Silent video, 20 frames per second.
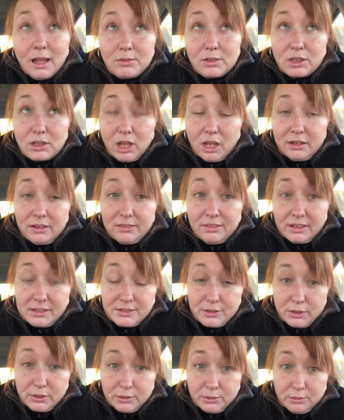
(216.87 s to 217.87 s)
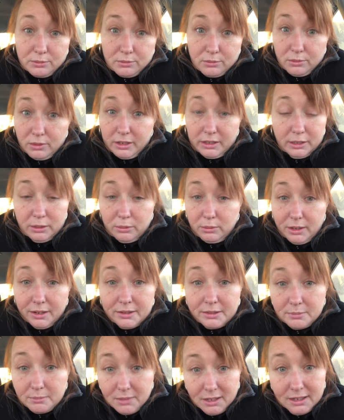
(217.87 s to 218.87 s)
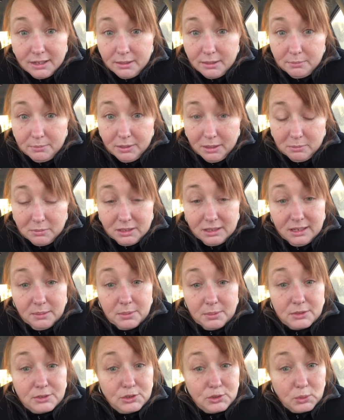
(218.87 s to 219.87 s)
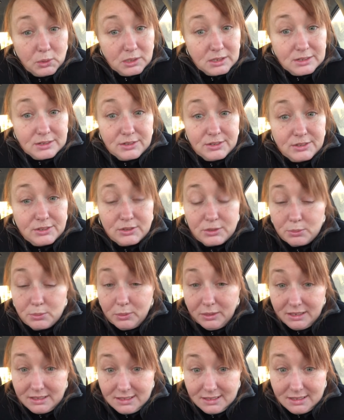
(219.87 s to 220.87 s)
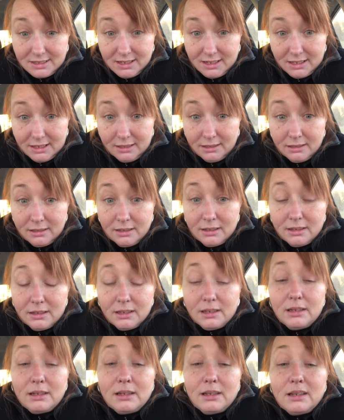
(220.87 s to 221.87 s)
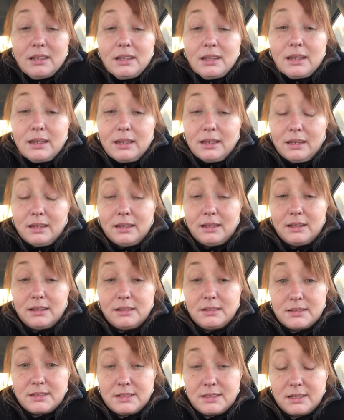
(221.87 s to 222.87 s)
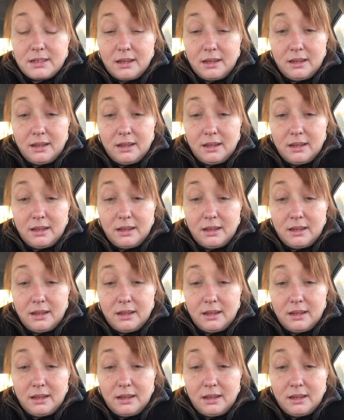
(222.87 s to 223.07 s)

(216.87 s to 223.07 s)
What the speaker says: have a lot of things that are running around in my head, but I'm going to keep it short and sweet today, and